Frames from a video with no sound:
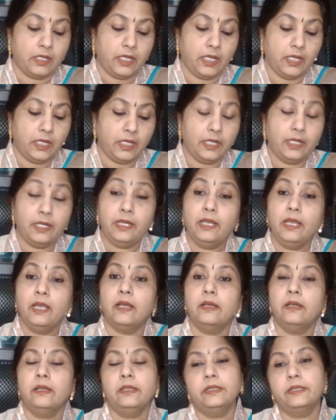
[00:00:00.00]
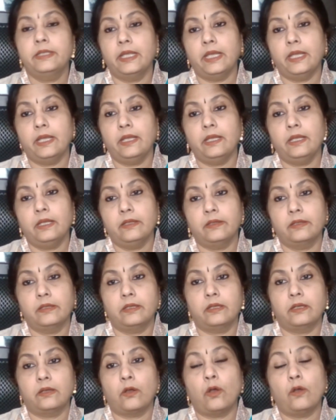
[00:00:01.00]
In India, they
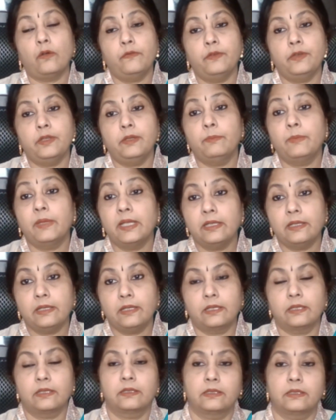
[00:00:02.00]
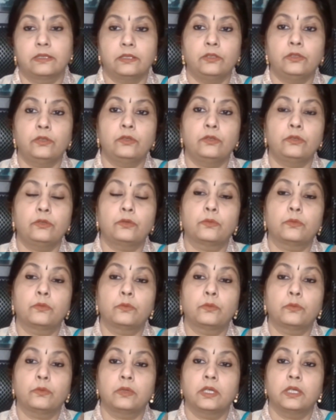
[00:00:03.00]
offer milk
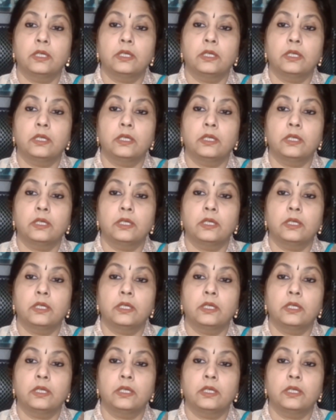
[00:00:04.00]
to